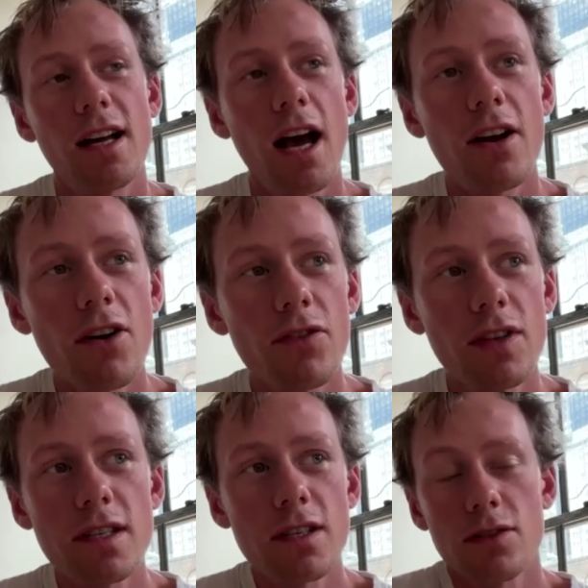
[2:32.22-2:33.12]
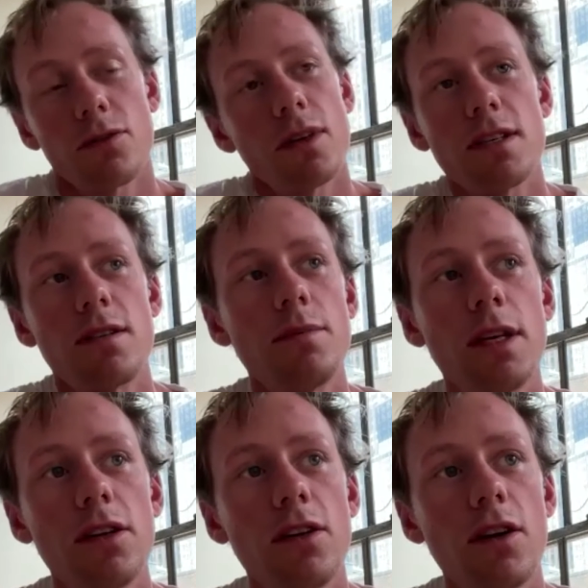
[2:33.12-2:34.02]
I don't know, this is stories to
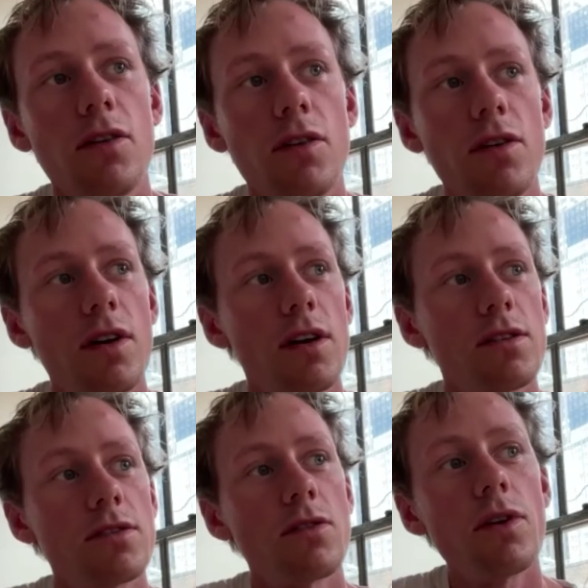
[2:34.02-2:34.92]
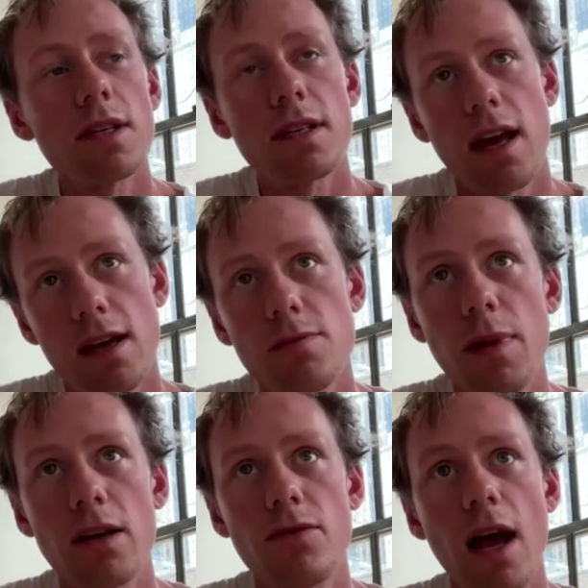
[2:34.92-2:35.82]
me, stories can
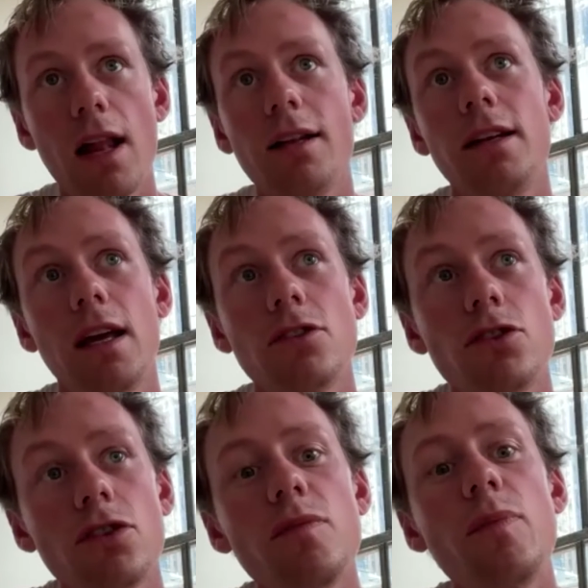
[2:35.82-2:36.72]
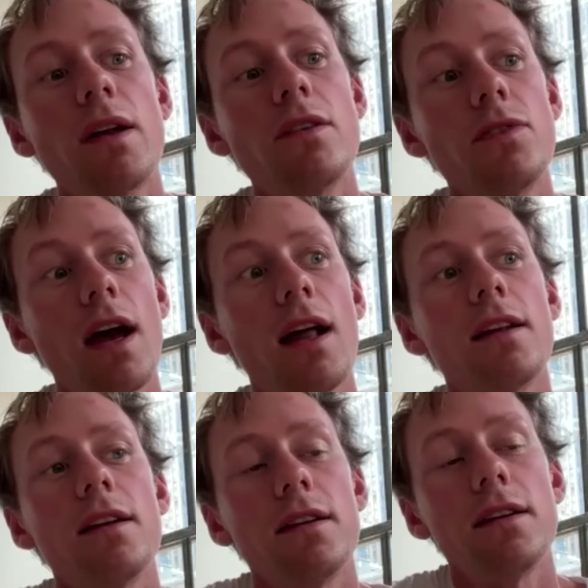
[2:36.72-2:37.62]
bend reality and should bend
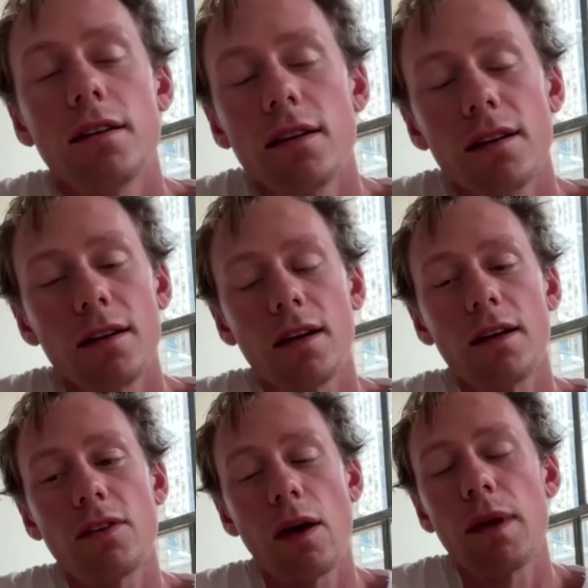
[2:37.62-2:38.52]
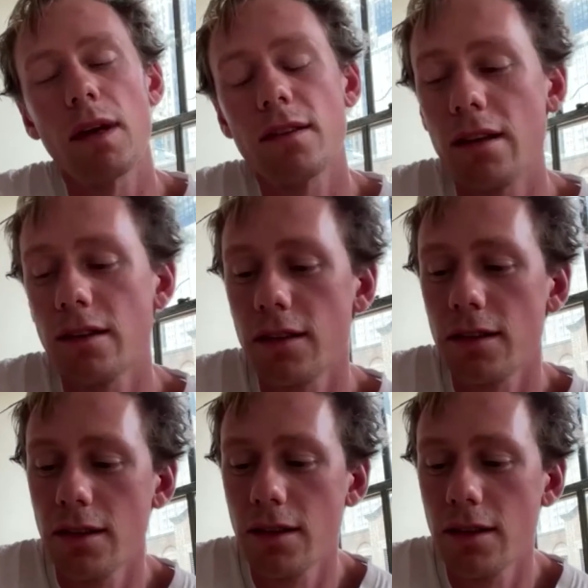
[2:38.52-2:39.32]
reality, if that makes sense.